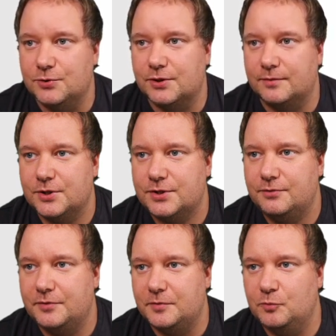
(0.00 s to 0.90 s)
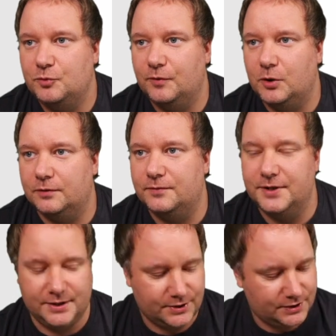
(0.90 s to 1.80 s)
So I'm just going to remove all of
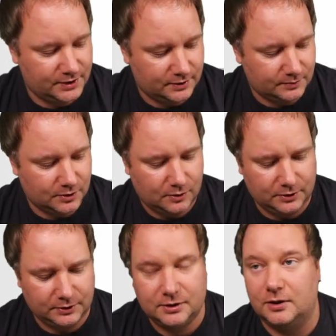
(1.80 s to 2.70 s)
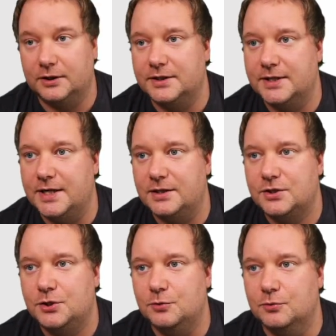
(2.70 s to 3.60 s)
this and I'm going to call it date
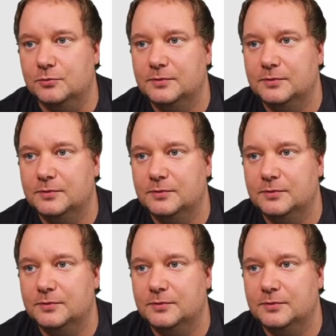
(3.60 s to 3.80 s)
two.